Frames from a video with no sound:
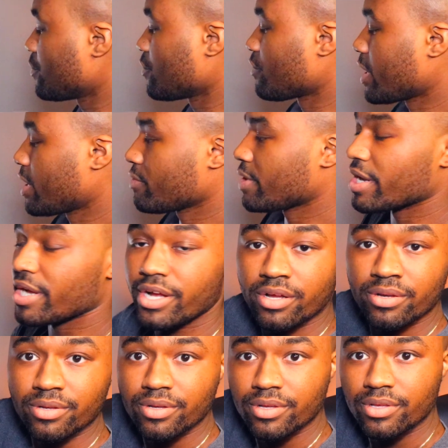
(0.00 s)
Right here.
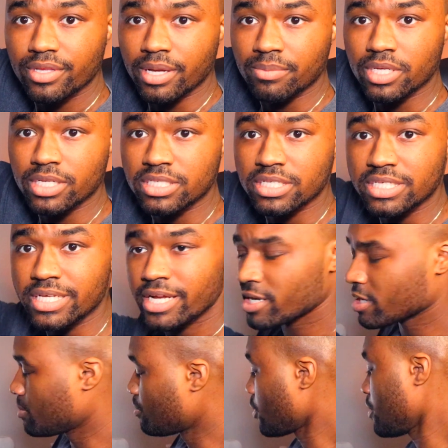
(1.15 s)
Yep, that's the
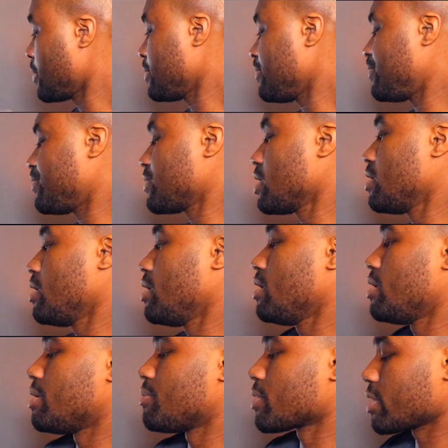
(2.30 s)
second compartment.
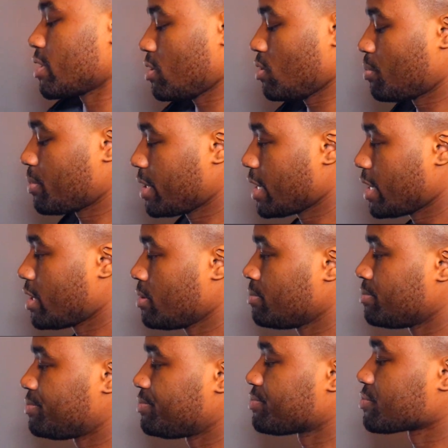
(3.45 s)
And we're gonna open that up.
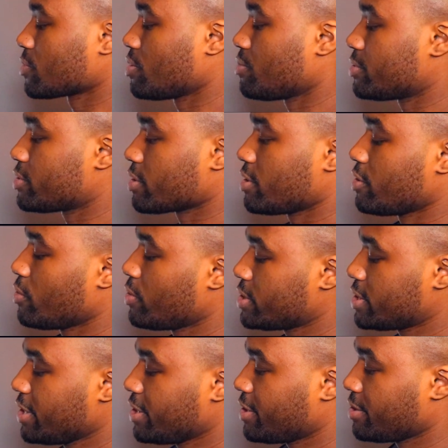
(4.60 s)
What you're gonna notice
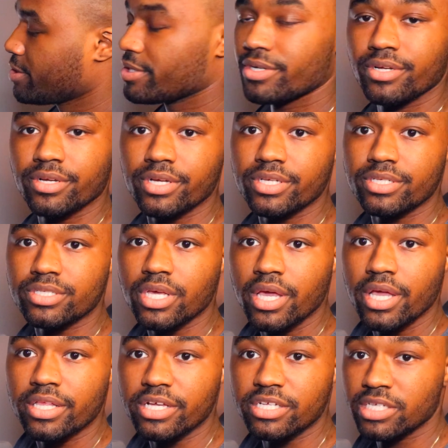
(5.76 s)
here is
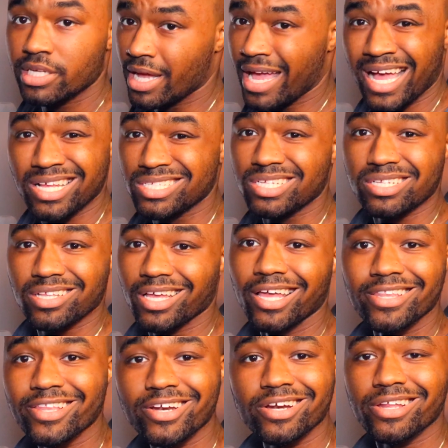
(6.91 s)
this has
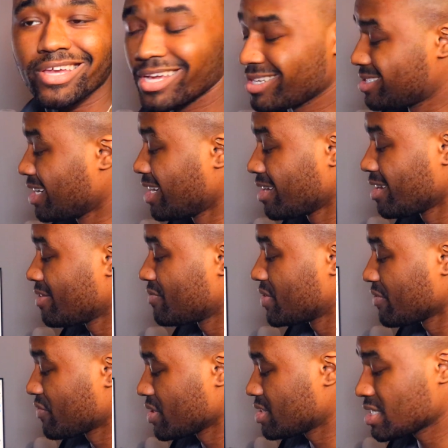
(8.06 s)
literally a ton of
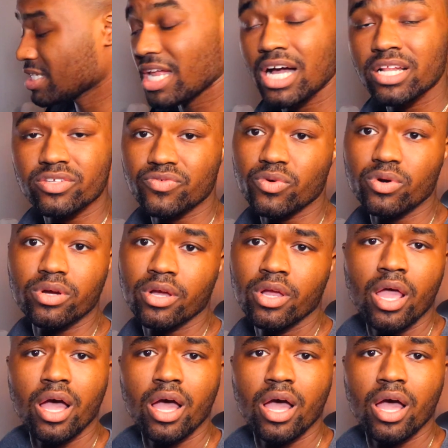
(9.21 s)
different slots for